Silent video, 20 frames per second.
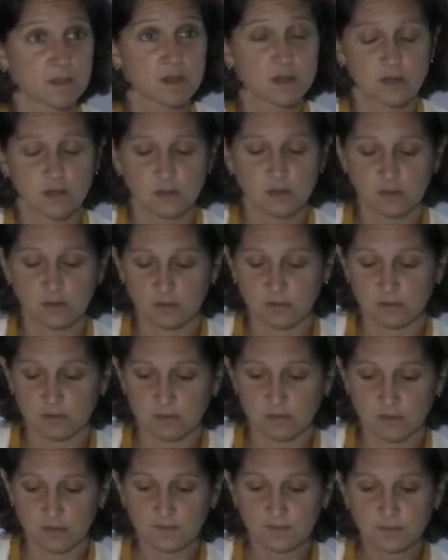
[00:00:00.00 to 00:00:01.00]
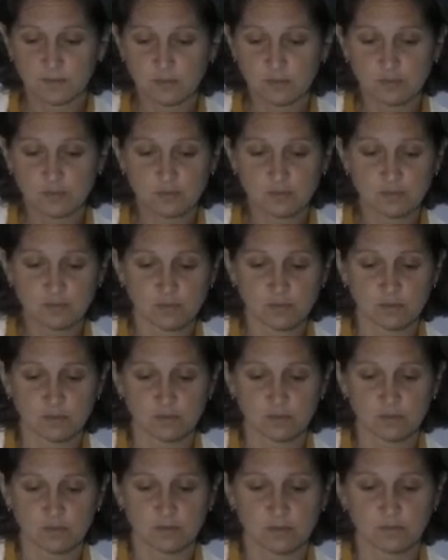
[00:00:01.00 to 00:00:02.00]
if you
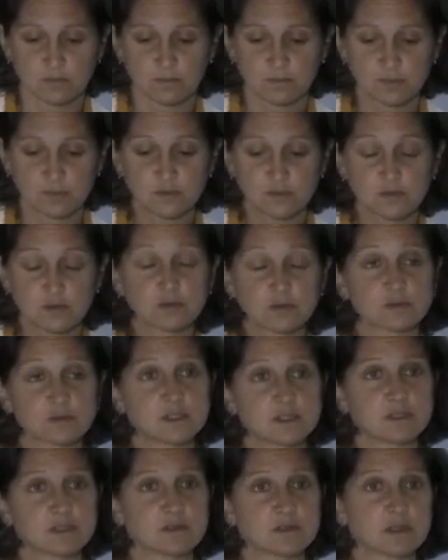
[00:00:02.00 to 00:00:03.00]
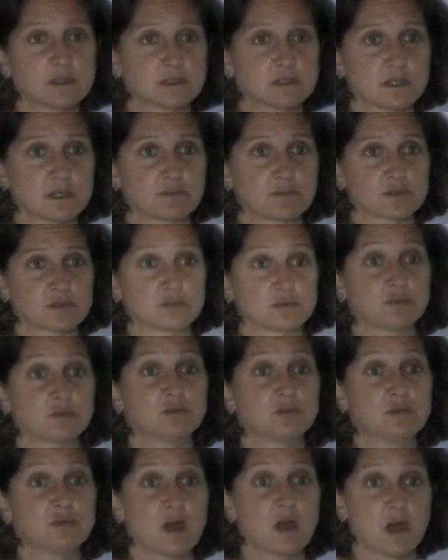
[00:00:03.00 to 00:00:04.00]
put your systolic arterial pressure
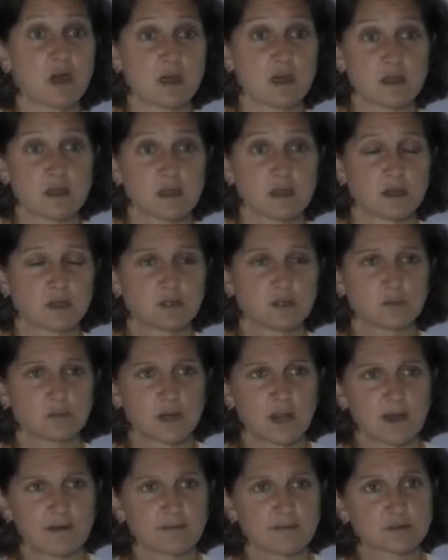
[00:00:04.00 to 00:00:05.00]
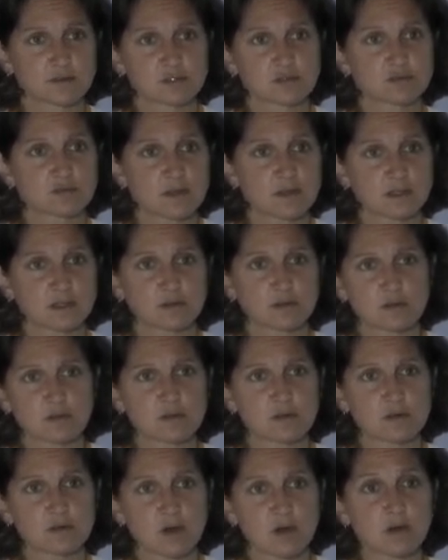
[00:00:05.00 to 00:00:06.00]
too high, you will have constraint on
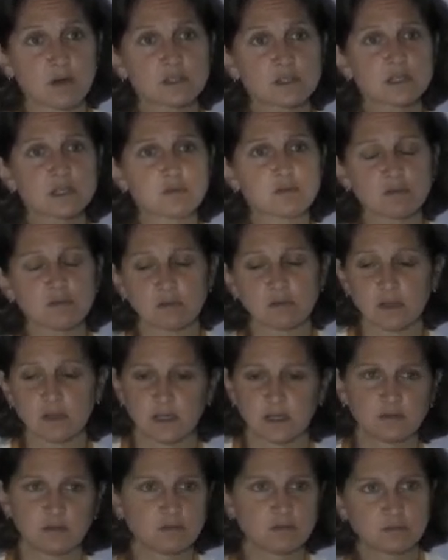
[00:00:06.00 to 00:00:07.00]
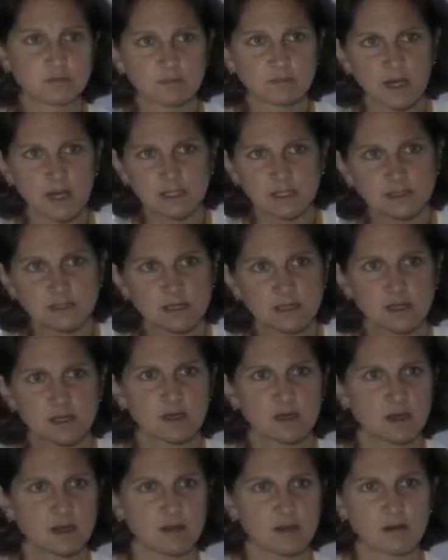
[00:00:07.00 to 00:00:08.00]
the aortic wall, and you might
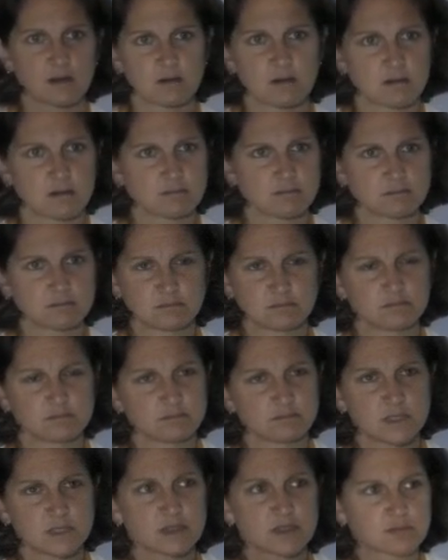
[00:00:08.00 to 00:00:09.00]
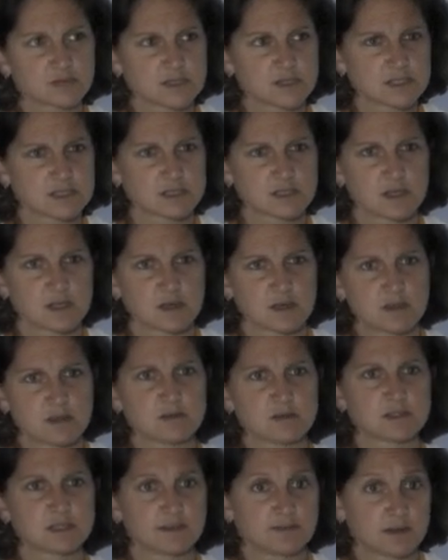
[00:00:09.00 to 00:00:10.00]
increase
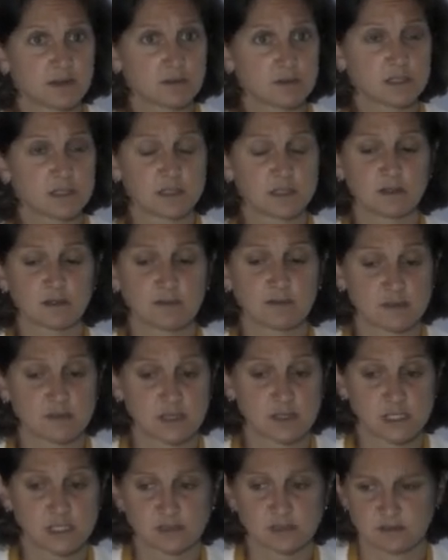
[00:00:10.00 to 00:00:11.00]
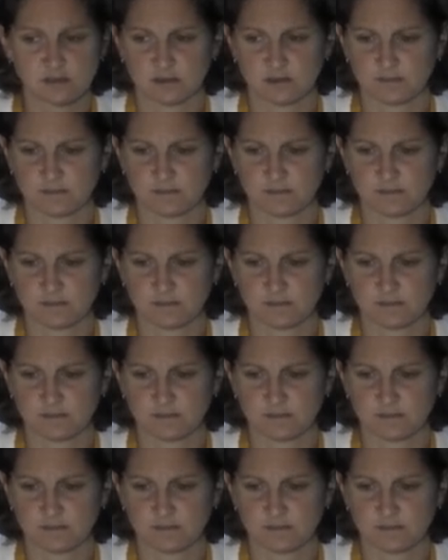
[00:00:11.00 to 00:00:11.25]
the severity of the lesions.